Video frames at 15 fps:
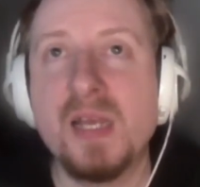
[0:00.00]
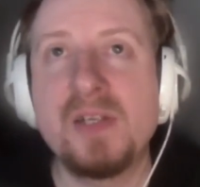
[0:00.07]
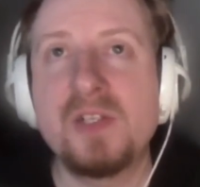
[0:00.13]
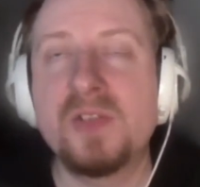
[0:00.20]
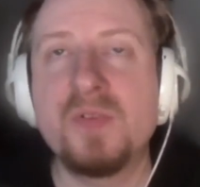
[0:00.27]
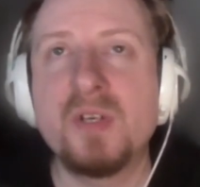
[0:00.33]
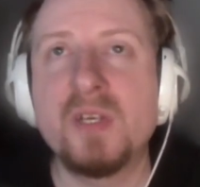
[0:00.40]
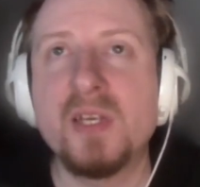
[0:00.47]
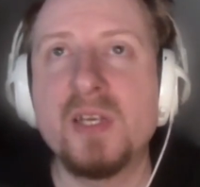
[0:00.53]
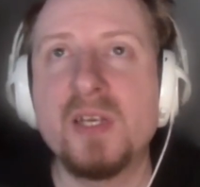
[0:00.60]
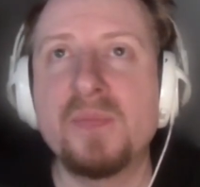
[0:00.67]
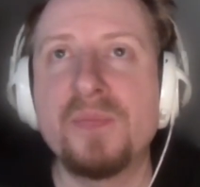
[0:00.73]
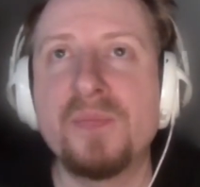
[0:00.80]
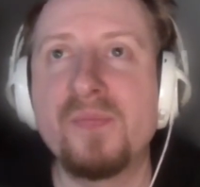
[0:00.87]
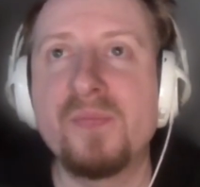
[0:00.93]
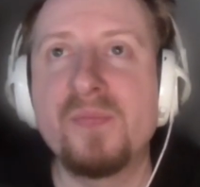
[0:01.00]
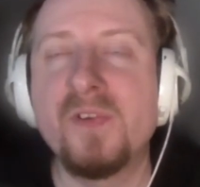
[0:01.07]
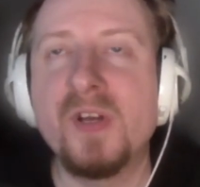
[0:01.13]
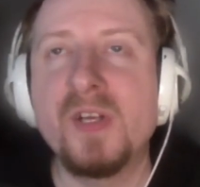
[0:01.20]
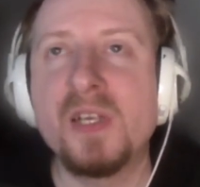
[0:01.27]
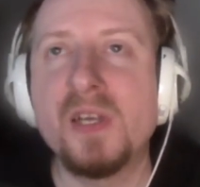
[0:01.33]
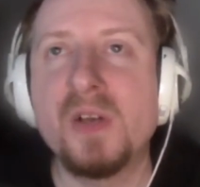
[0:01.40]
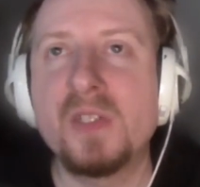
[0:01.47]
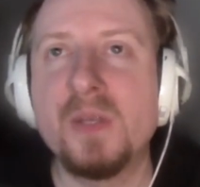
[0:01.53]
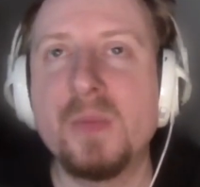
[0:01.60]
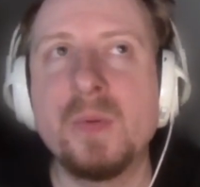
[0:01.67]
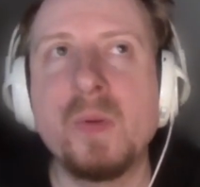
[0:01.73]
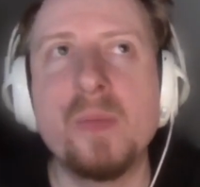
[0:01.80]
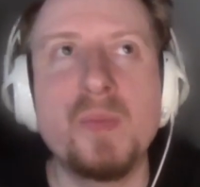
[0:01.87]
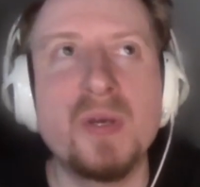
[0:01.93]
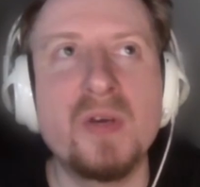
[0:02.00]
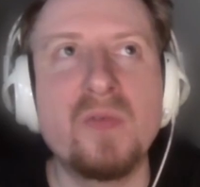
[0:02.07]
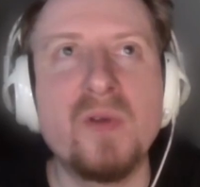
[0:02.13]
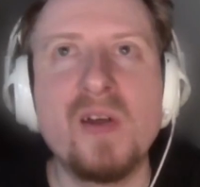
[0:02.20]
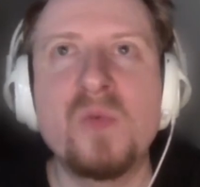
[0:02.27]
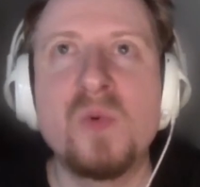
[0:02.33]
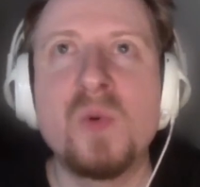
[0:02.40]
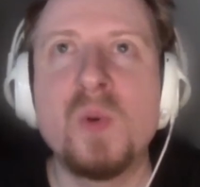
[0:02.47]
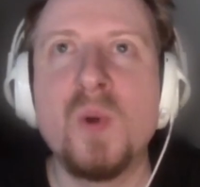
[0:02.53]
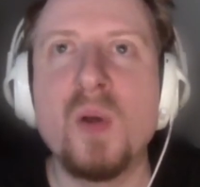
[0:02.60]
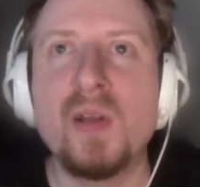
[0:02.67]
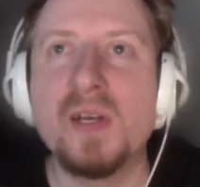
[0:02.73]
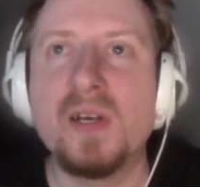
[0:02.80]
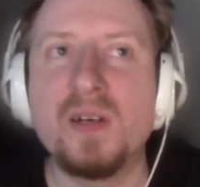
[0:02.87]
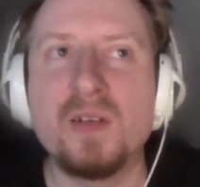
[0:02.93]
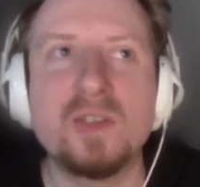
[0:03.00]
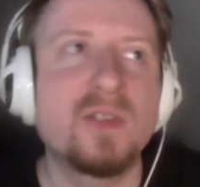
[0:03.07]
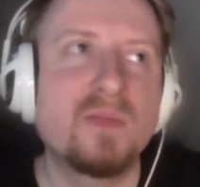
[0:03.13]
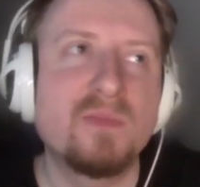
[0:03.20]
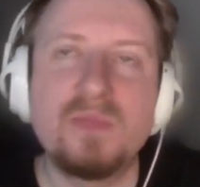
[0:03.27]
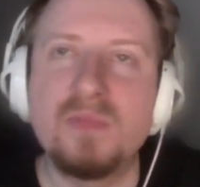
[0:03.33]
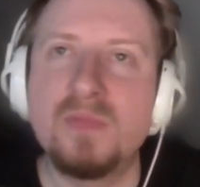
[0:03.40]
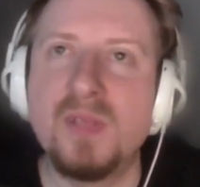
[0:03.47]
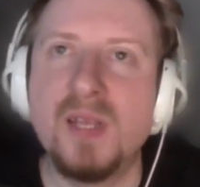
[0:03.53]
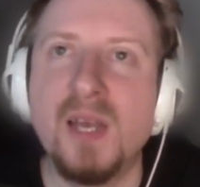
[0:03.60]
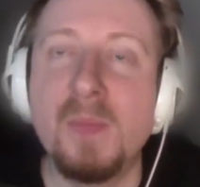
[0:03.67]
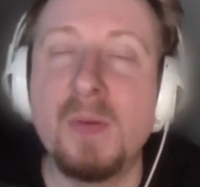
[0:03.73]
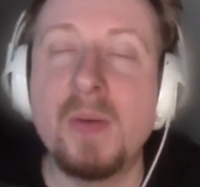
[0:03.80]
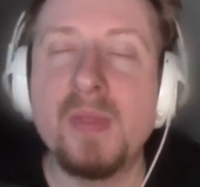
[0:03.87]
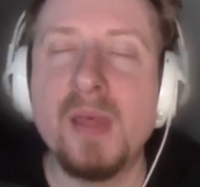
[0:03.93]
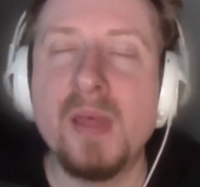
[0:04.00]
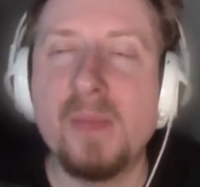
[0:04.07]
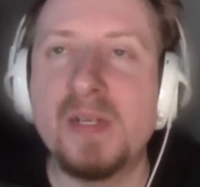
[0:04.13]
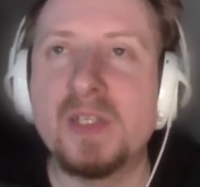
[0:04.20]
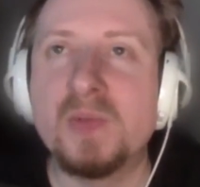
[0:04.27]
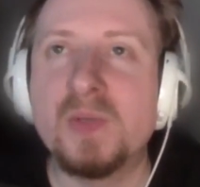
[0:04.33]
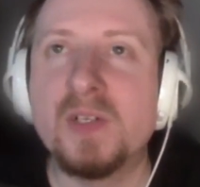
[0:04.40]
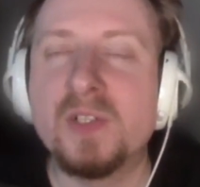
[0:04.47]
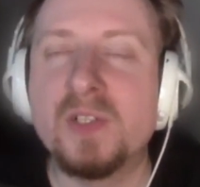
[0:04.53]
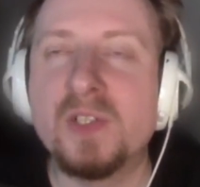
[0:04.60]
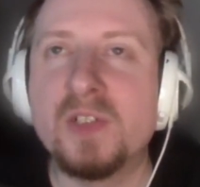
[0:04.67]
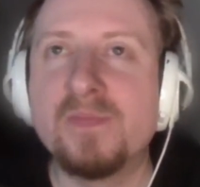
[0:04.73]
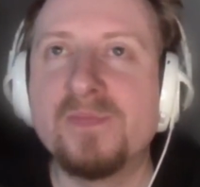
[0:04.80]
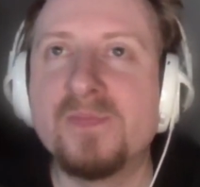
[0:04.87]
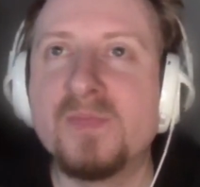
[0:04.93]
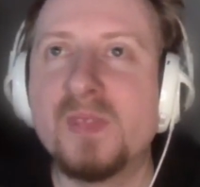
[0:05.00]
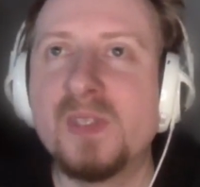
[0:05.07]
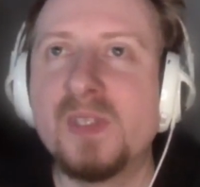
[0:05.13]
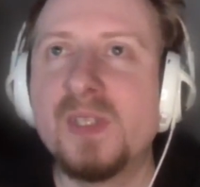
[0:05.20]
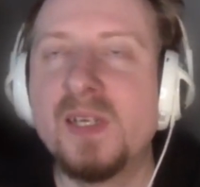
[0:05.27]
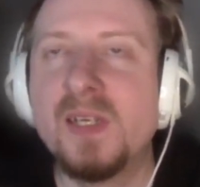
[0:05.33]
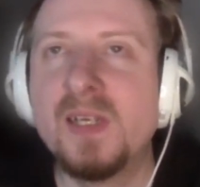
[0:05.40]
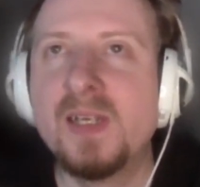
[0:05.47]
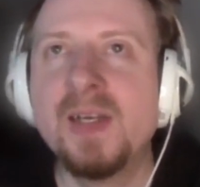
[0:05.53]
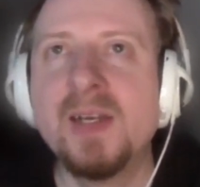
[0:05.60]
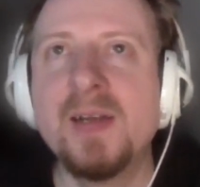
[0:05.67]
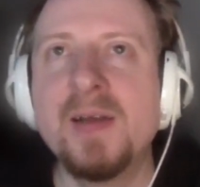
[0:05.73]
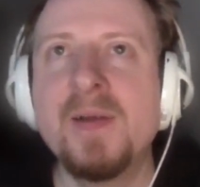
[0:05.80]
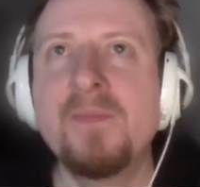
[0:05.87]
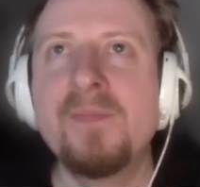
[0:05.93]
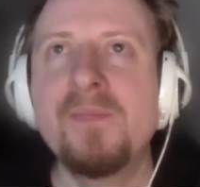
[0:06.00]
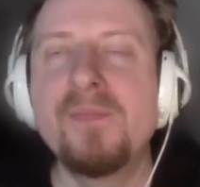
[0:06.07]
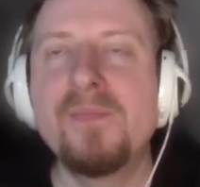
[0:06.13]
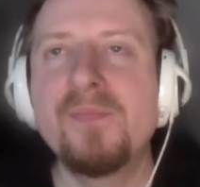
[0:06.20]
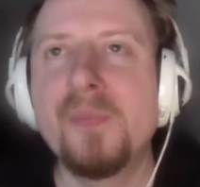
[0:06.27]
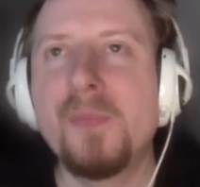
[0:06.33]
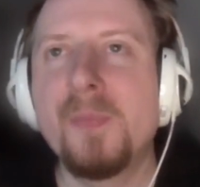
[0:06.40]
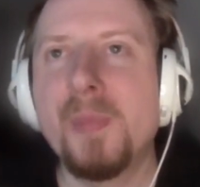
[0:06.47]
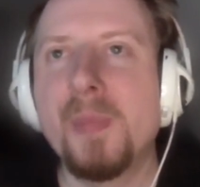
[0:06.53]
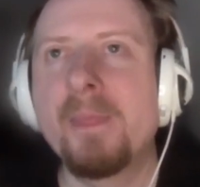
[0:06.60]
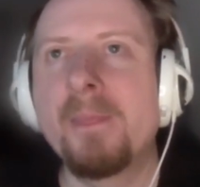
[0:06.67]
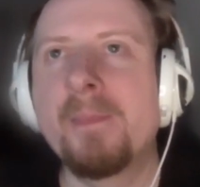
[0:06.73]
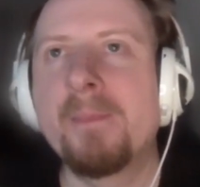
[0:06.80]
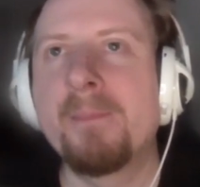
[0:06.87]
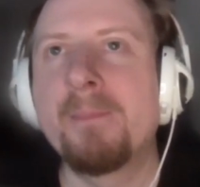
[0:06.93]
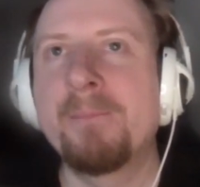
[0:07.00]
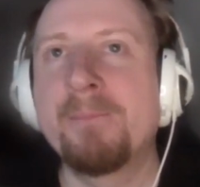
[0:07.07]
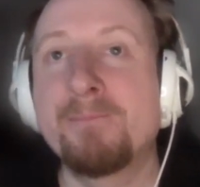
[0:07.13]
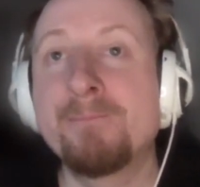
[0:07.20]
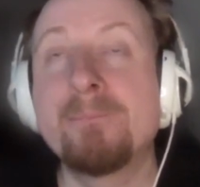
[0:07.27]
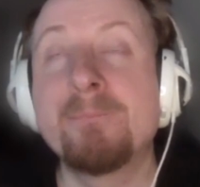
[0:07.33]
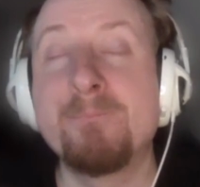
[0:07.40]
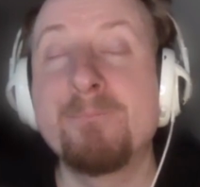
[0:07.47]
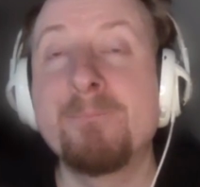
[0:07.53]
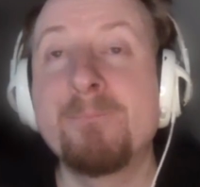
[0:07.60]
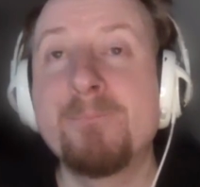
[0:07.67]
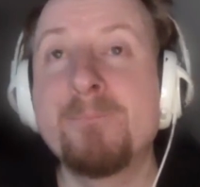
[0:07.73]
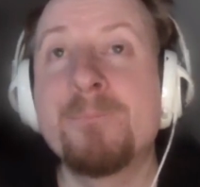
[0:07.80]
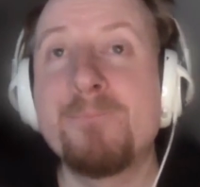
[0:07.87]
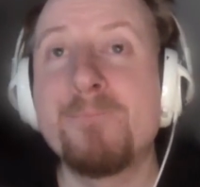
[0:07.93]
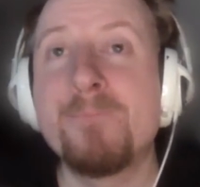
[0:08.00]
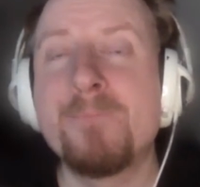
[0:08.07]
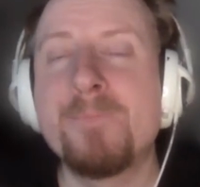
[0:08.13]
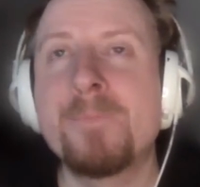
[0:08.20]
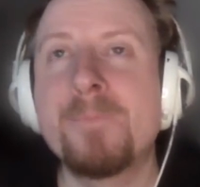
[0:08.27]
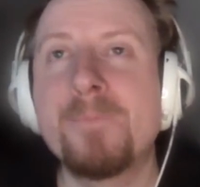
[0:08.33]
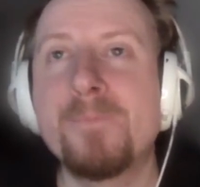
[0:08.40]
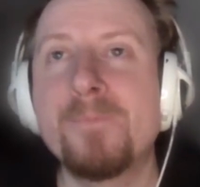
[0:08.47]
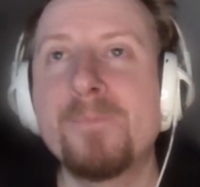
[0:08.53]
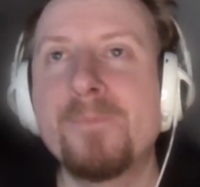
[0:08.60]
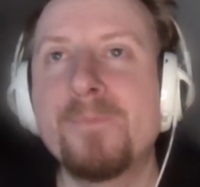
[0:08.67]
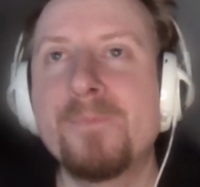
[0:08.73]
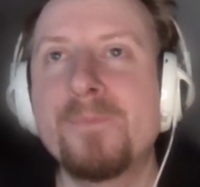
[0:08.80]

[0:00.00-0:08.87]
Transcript: just fucking find a concept, bit of Ralph and Quarry art, just pop them in as well. Sure. Have a look through your little sketch pad, see what you got, see what you can muster up.